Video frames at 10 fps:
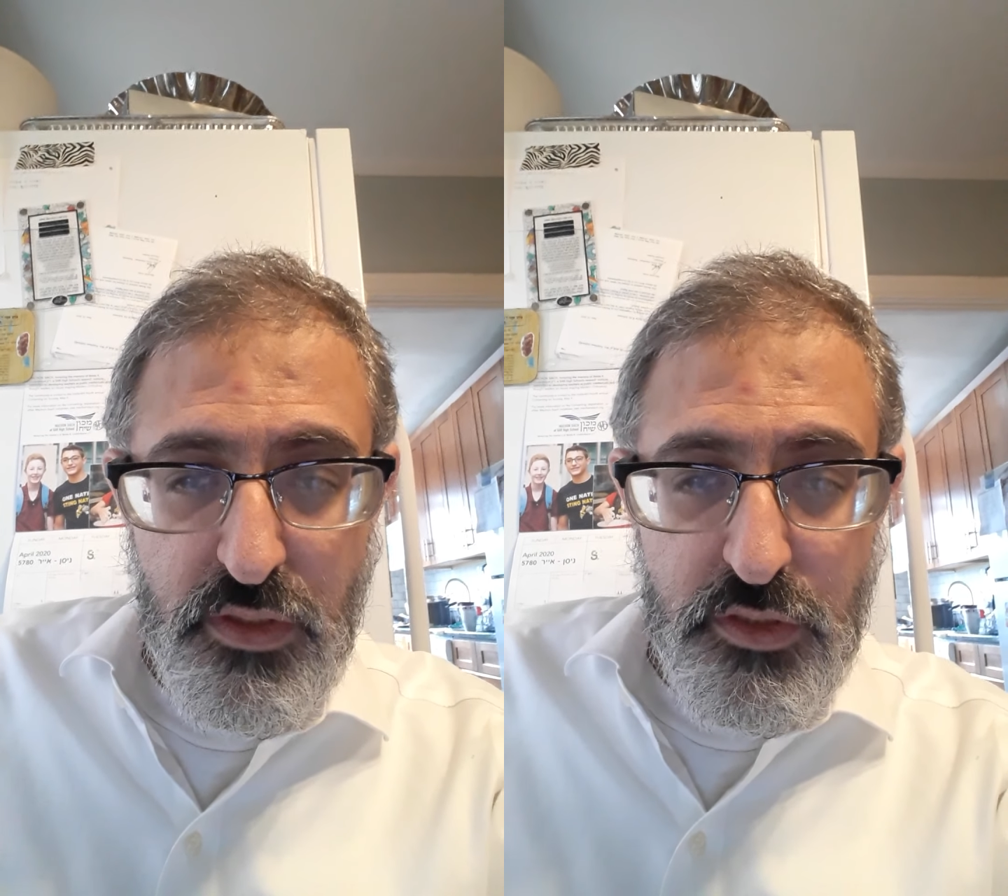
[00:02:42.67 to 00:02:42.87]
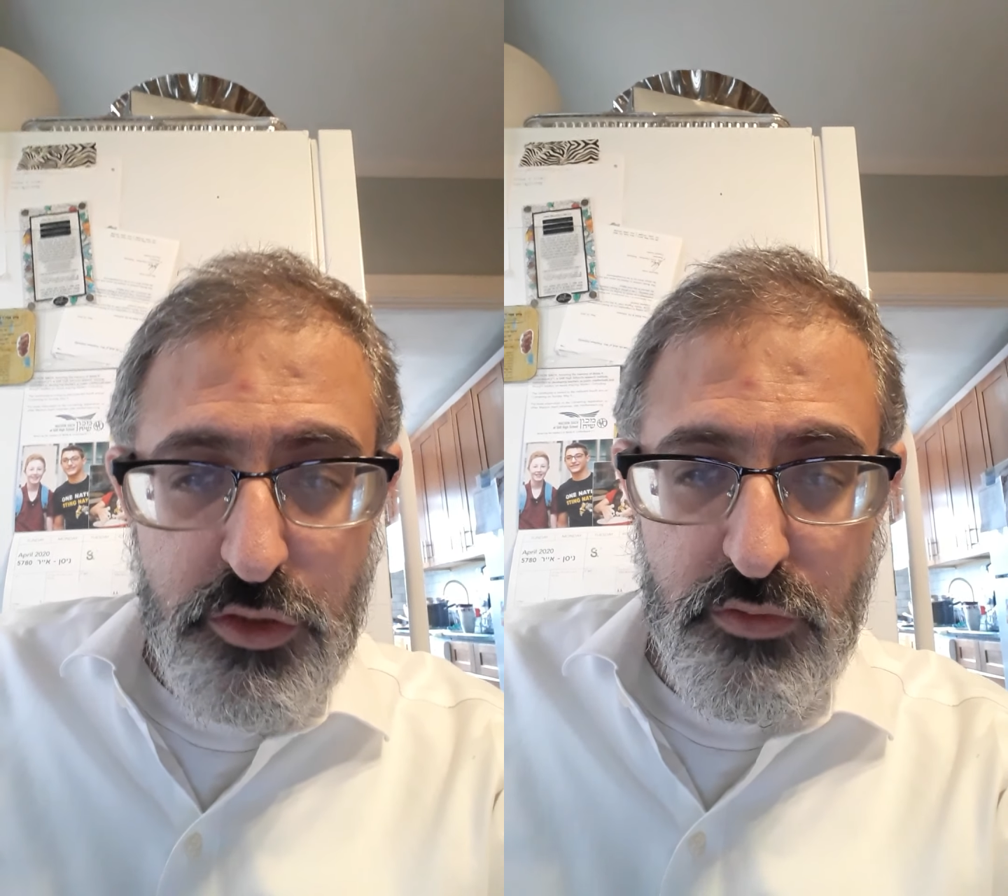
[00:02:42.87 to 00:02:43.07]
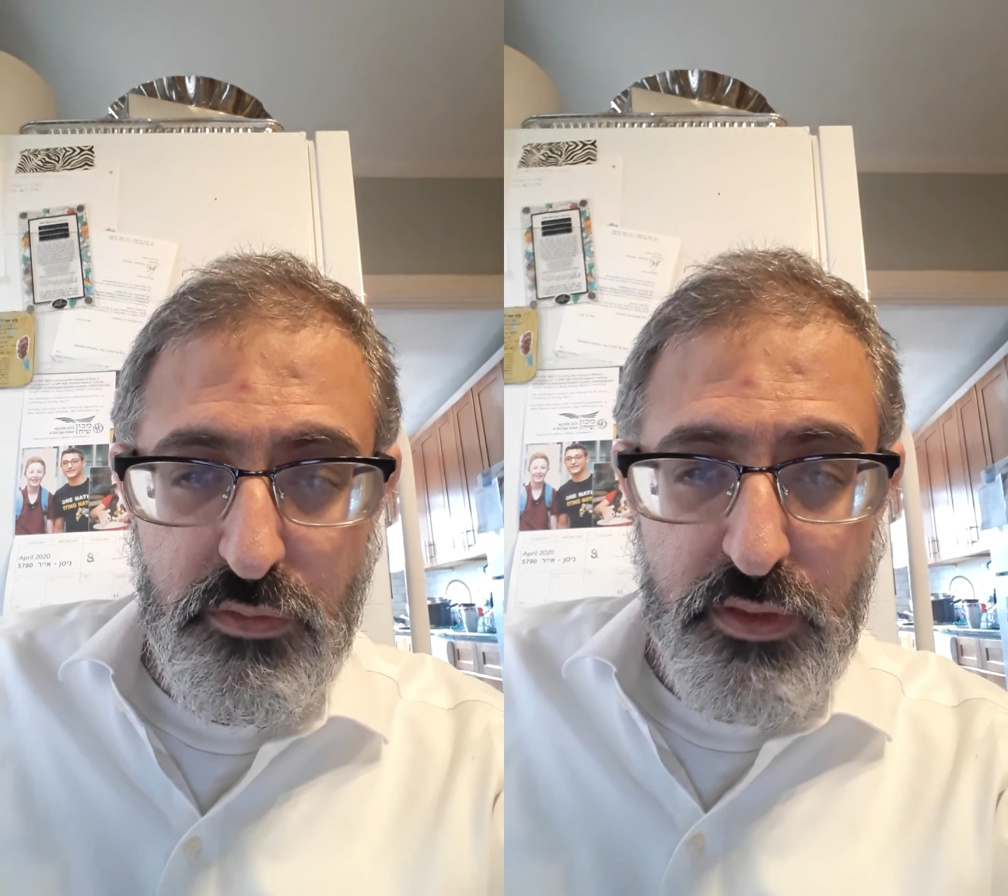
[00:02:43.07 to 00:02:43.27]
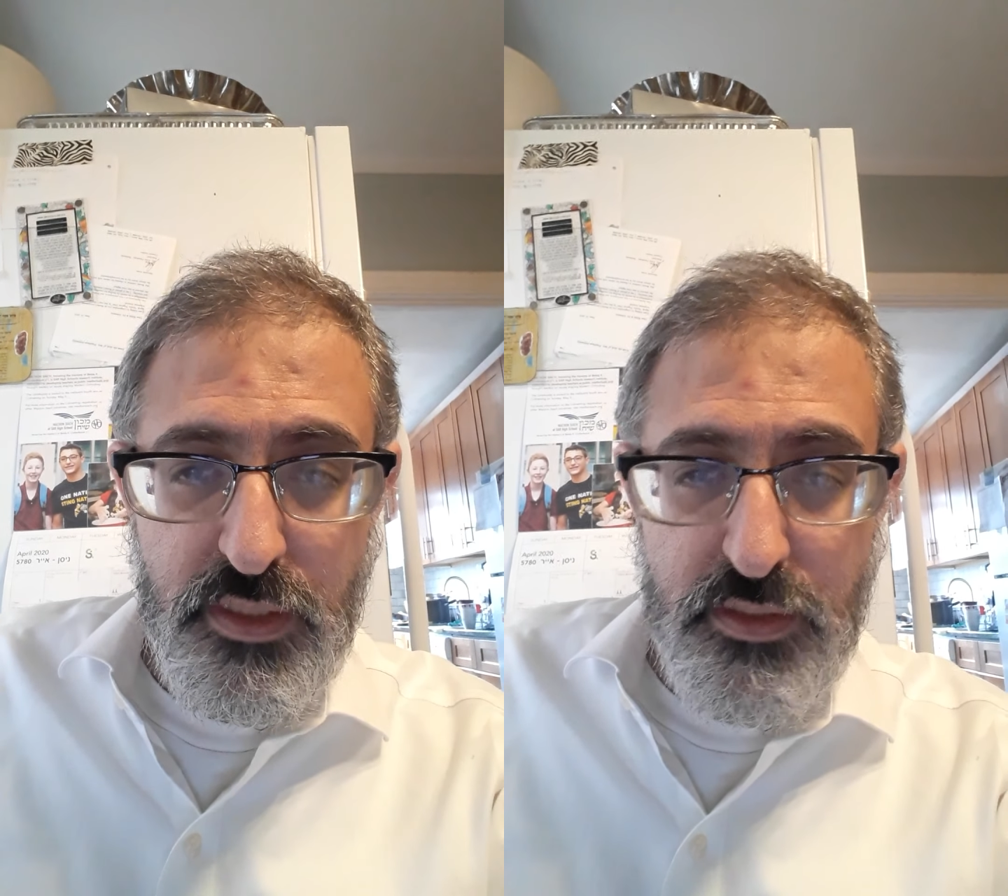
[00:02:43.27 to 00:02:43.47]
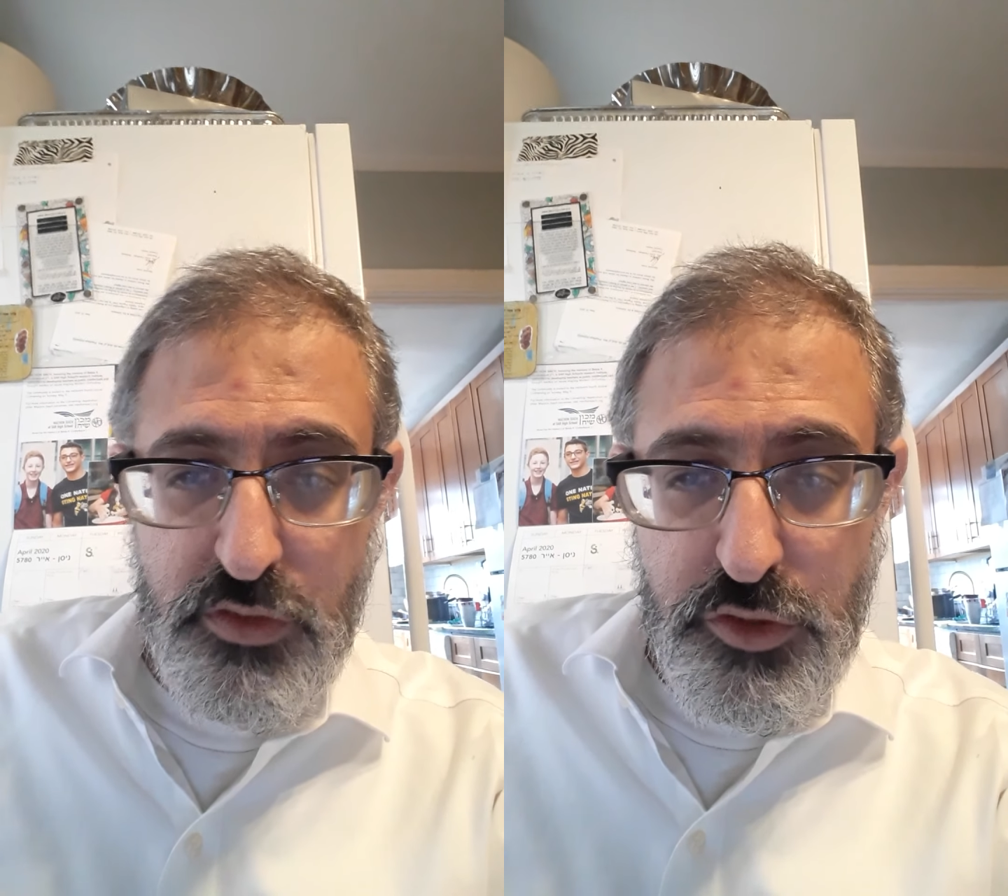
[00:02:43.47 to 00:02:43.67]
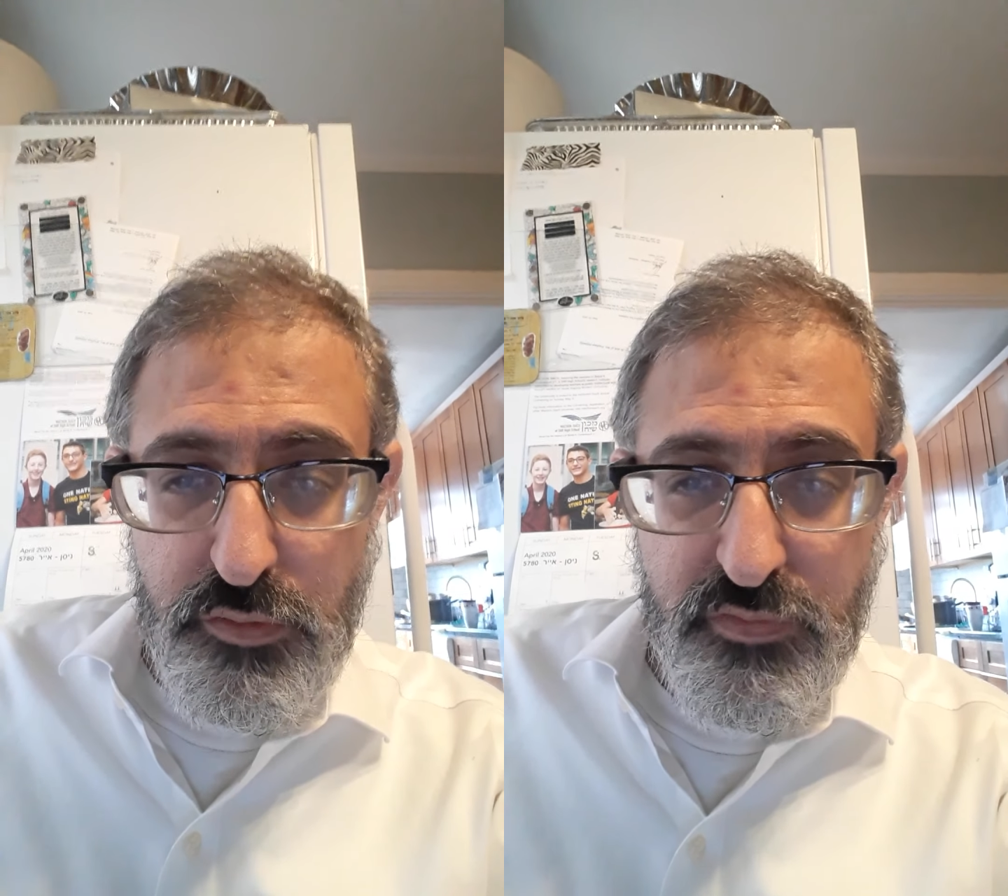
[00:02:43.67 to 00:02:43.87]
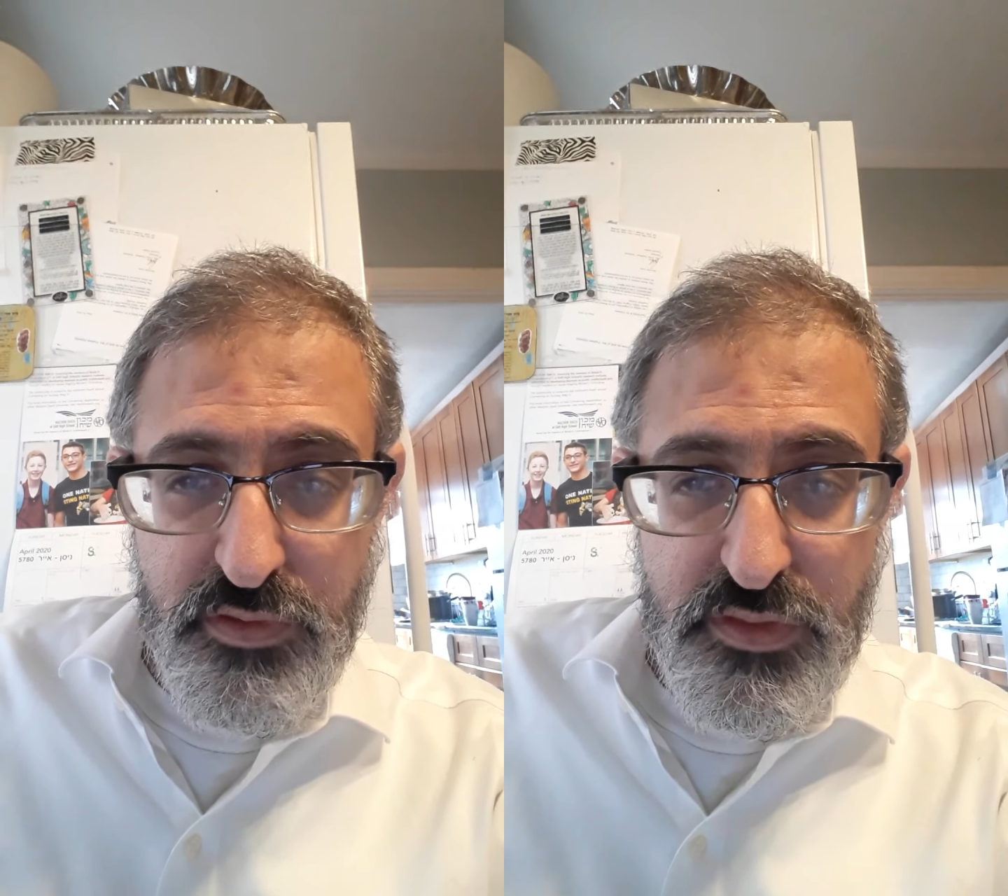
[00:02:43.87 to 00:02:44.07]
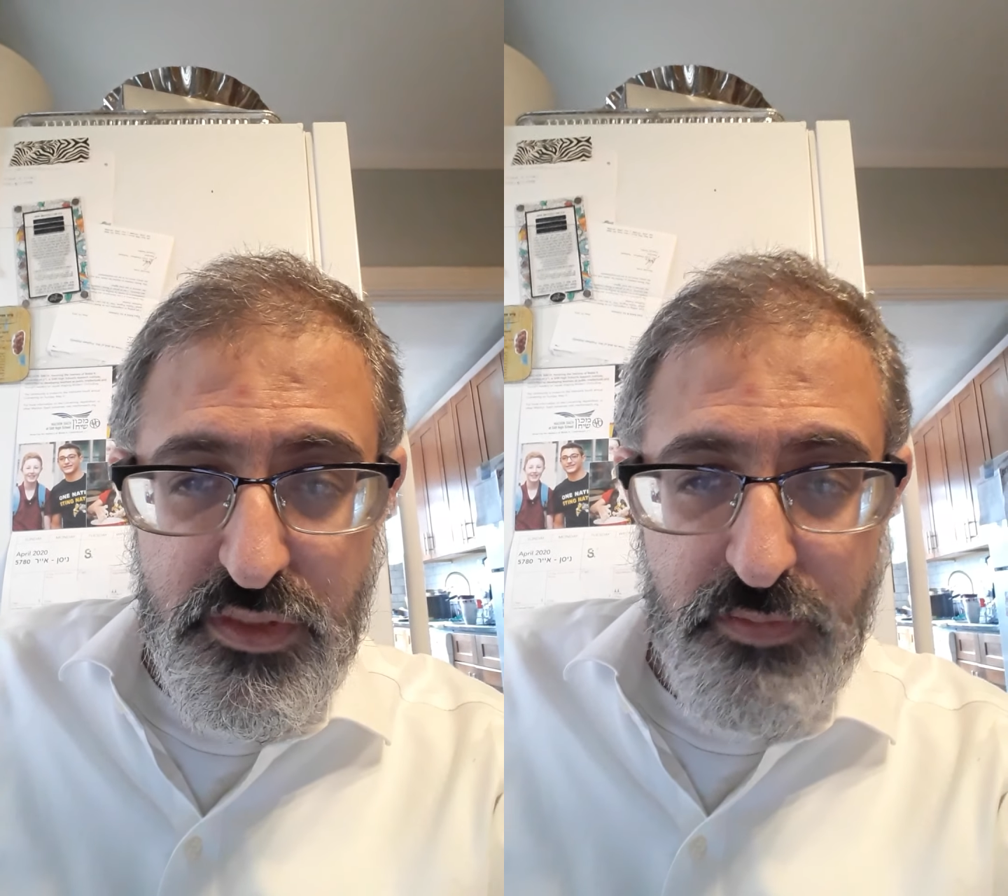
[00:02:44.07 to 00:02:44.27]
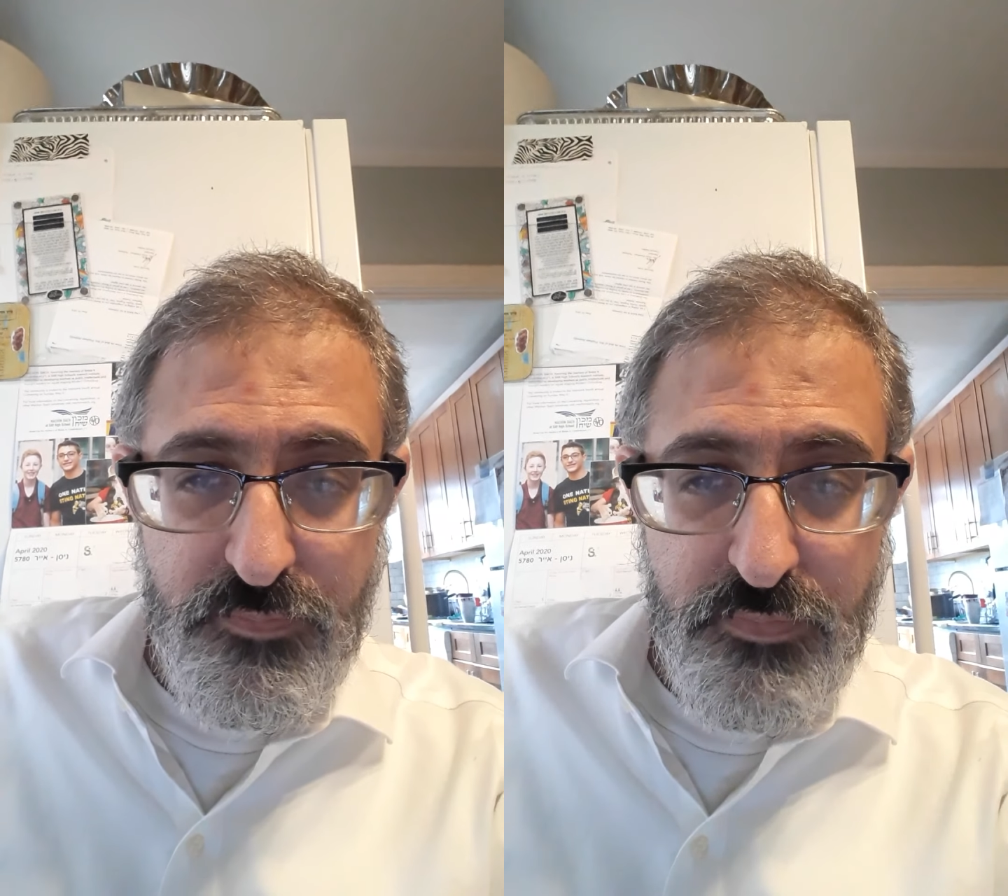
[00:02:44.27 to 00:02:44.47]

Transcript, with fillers: should look at his chuvos.